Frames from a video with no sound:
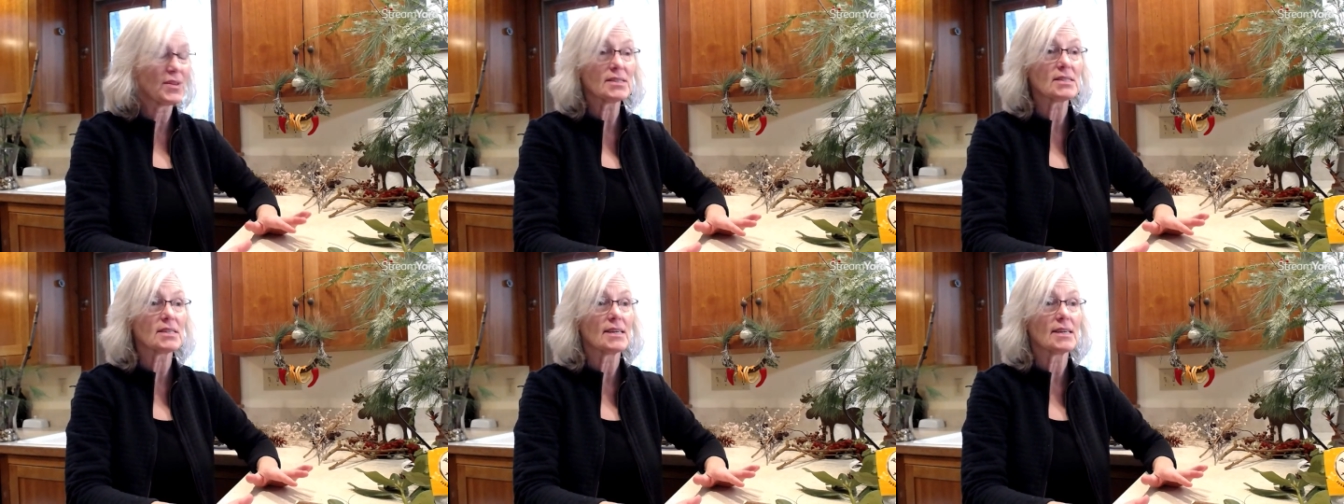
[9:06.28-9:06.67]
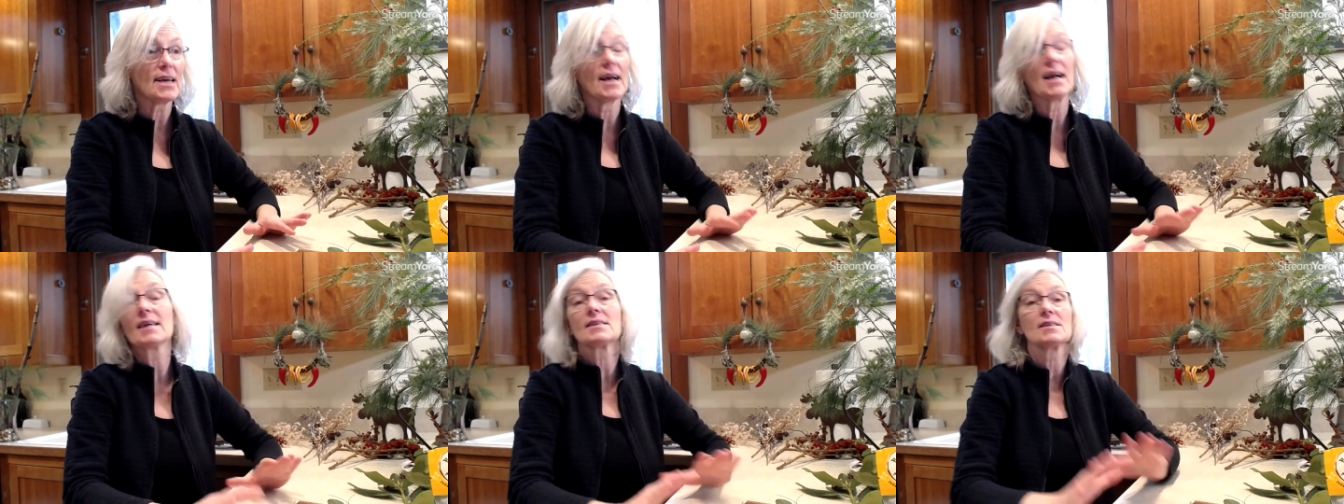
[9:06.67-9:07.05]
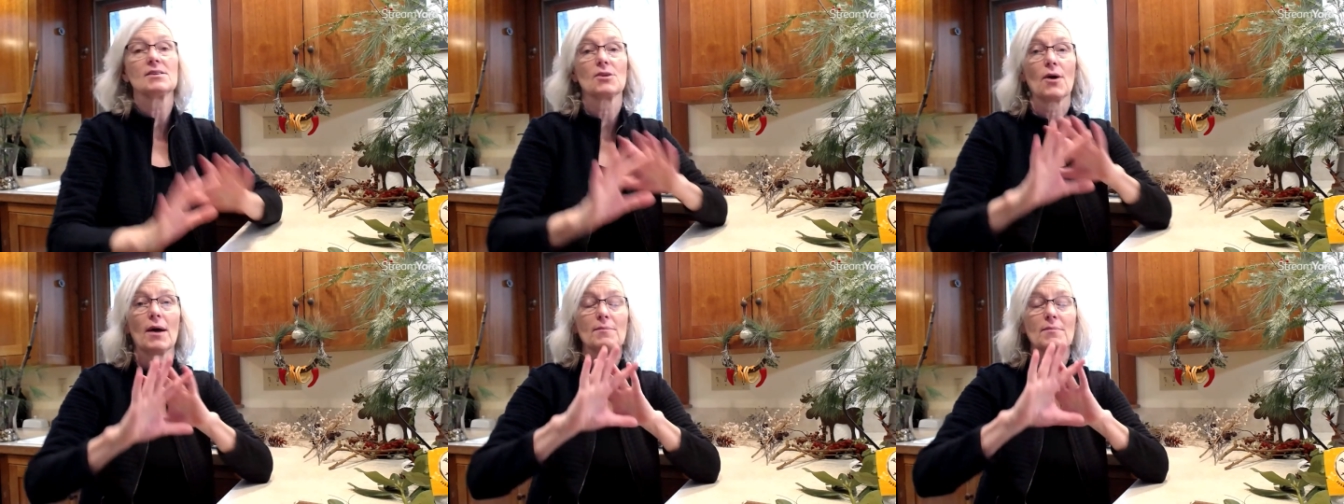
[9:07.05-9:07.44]
just,
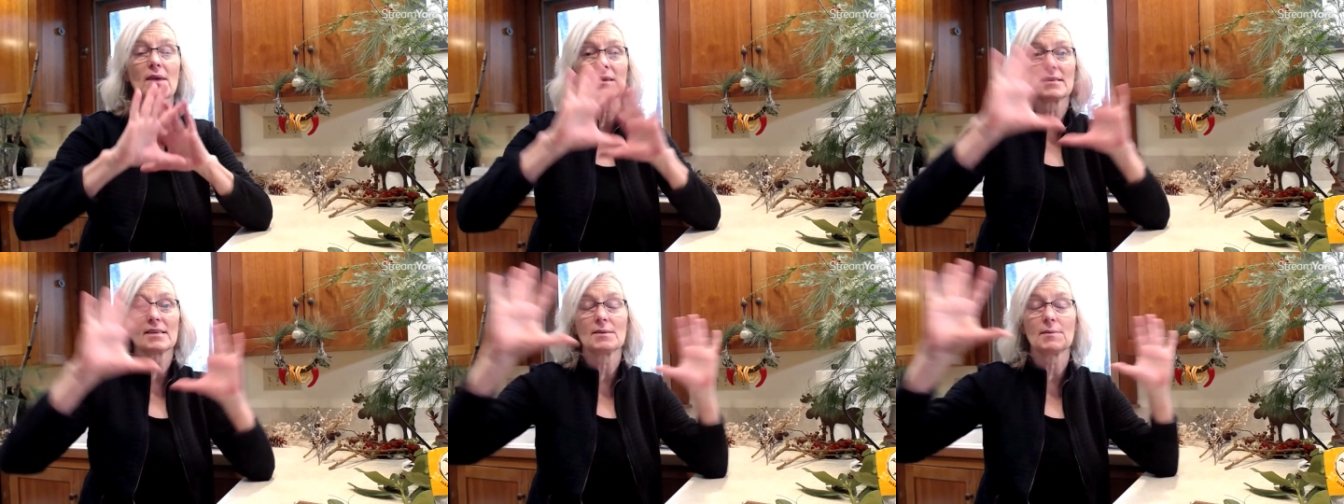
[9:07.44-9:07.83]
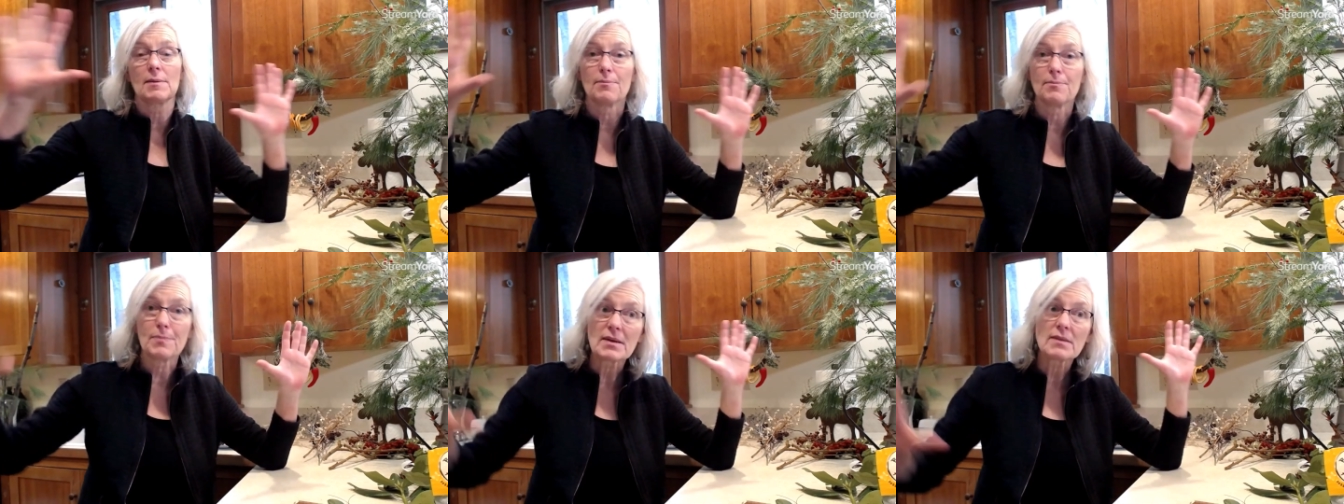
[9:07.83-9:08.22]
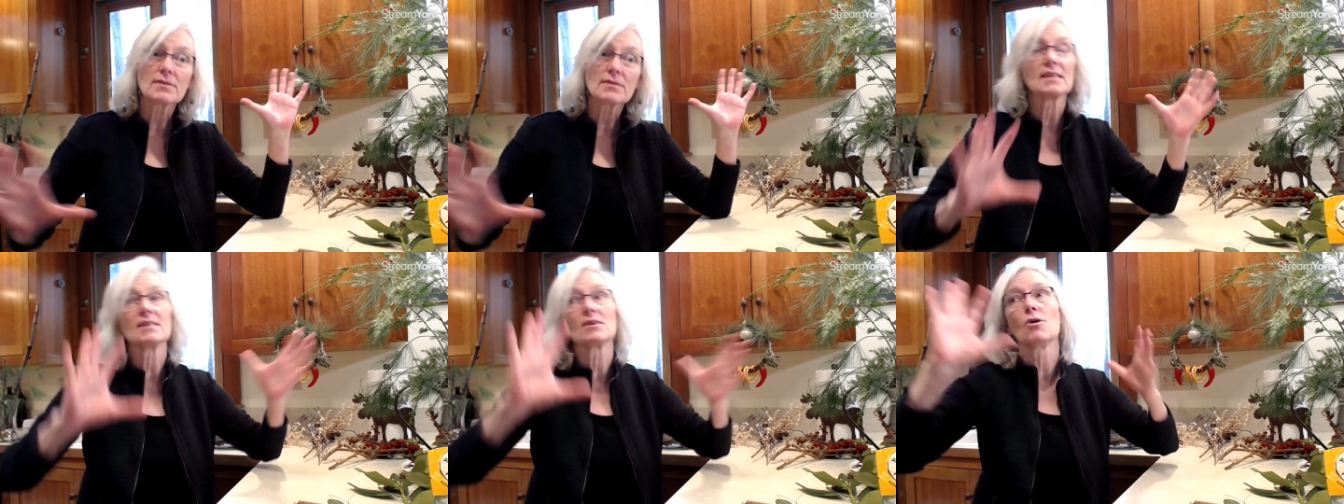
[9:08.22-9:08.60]
I'm not going to be
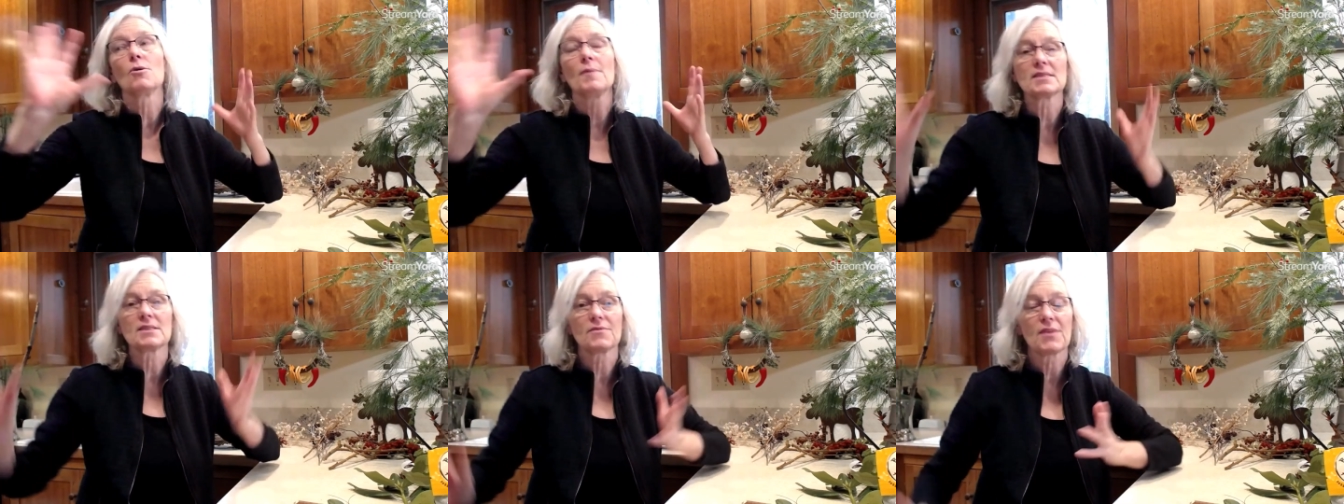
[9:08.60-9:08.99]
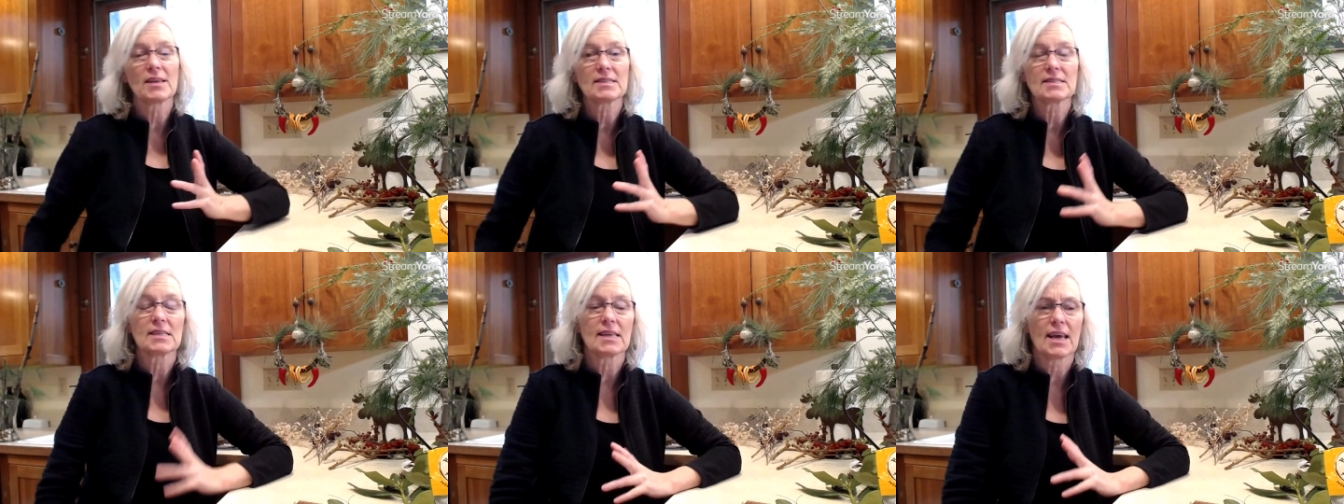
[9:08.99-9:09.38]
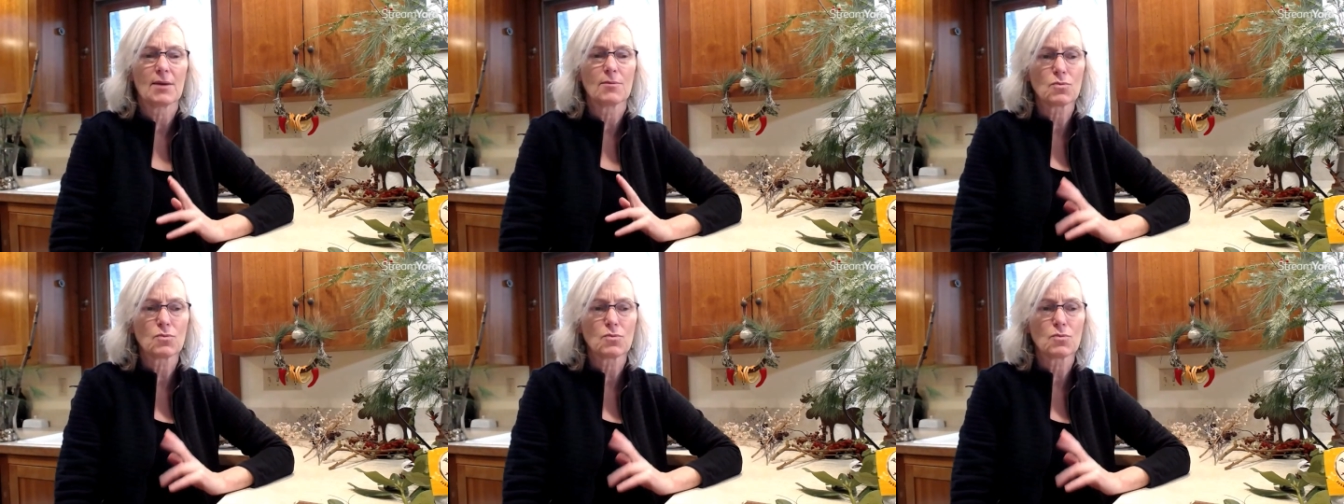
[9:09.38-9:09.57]
building a whole bunch of things today.